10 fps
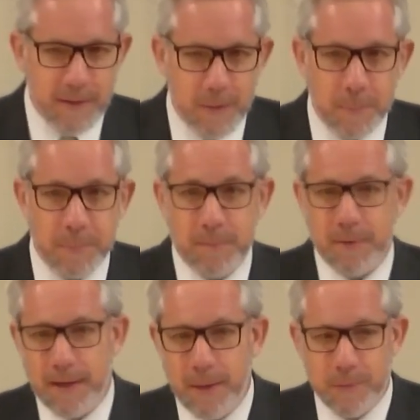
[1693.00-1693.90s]
Oop,
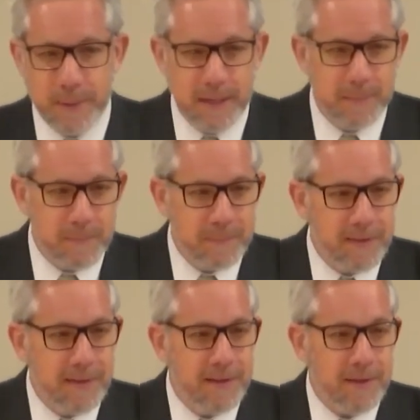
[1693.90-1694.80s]
that was me.
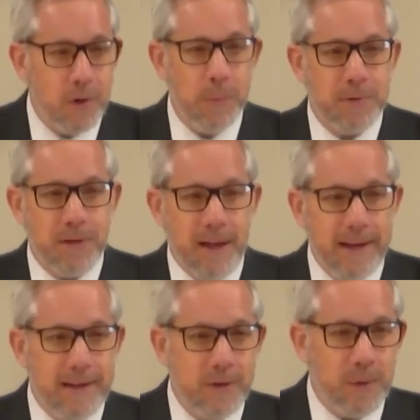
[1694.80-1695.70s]
Oops, I
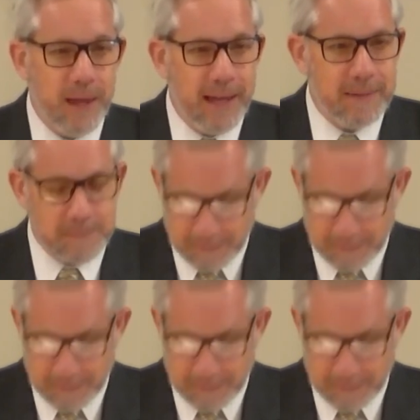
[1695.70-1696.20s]
didn't do that.